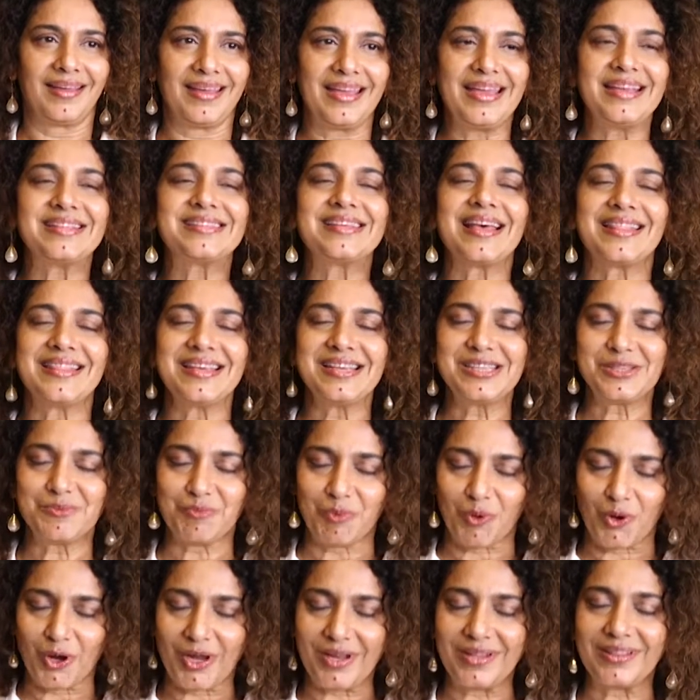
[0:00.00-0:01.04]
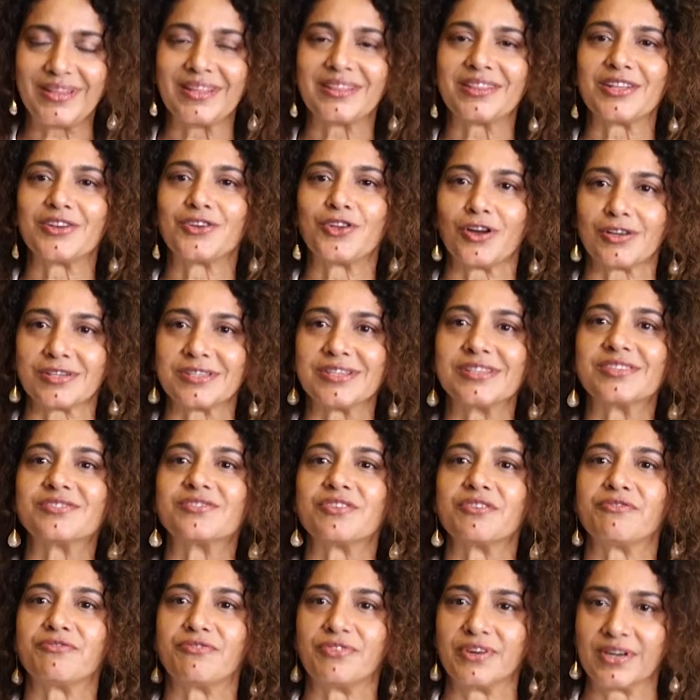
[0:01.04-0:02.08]
It's at this point that the doctors
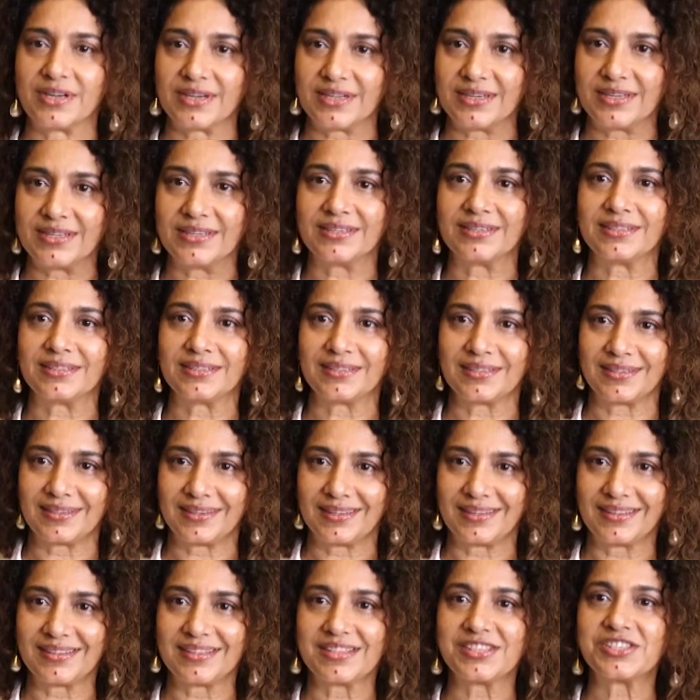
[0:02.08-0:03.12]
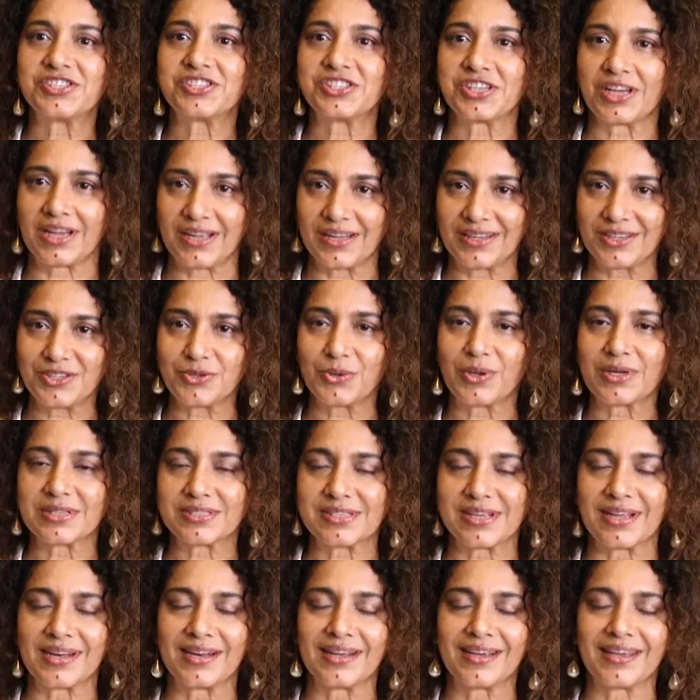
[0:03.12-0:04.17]
referred this child to
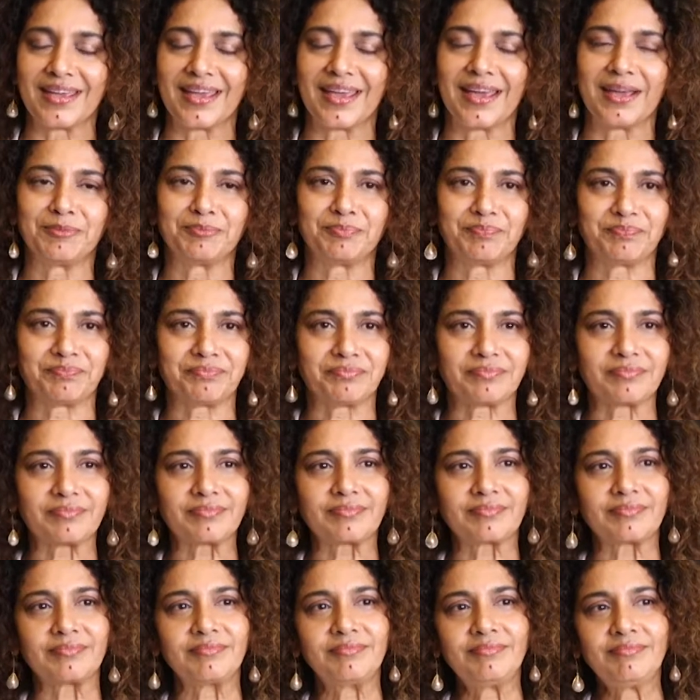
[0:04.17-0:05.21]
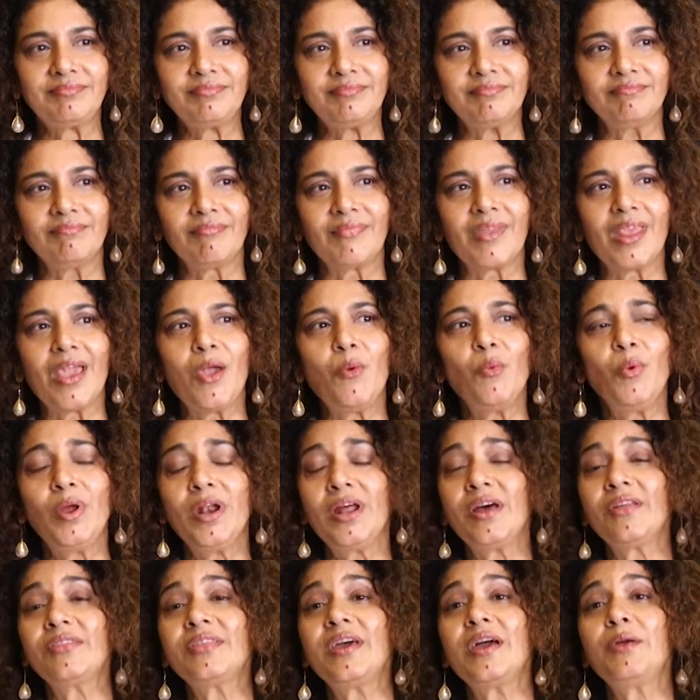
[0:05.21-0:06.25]
Angsana Care. When
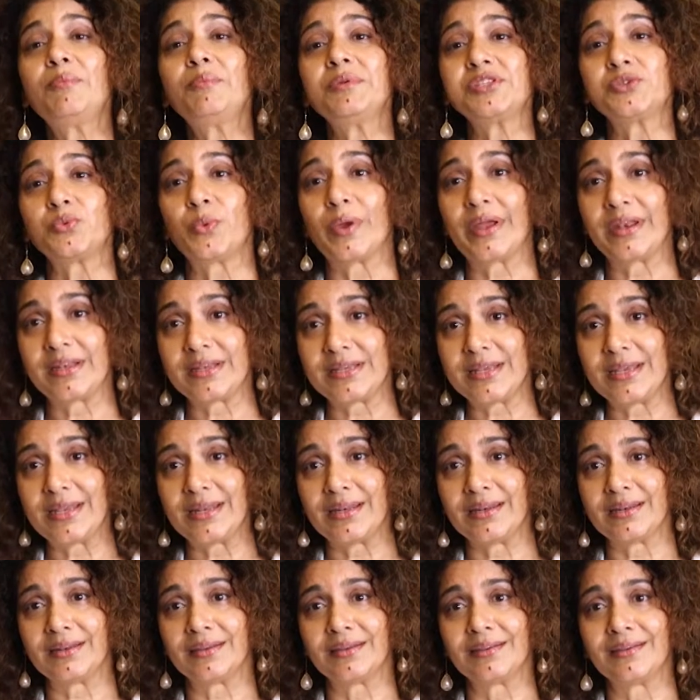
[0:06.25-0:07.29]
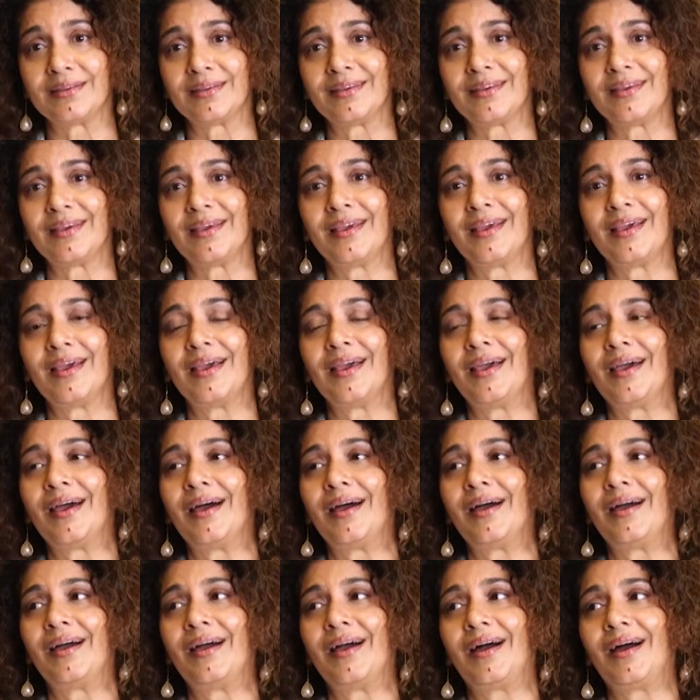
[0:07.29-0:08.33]
our therapist went in,
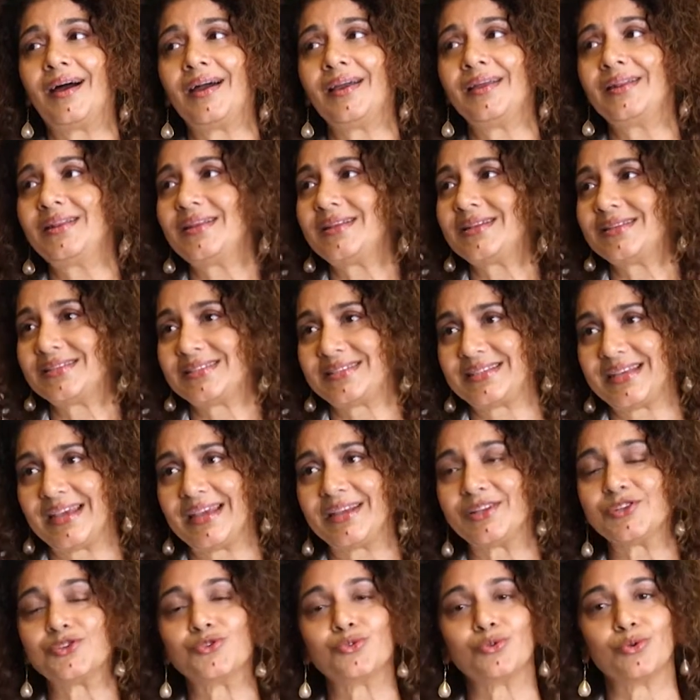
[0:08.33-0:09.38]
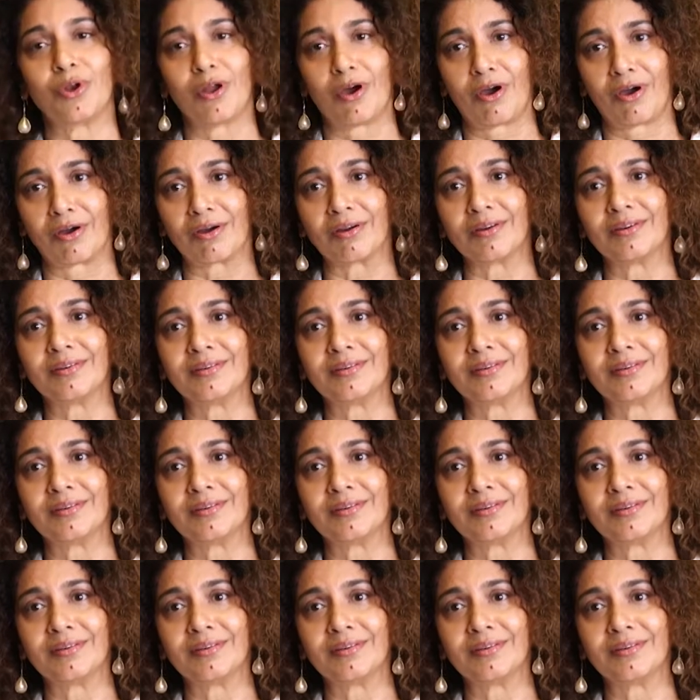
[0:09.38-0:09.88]
it didn't take too long,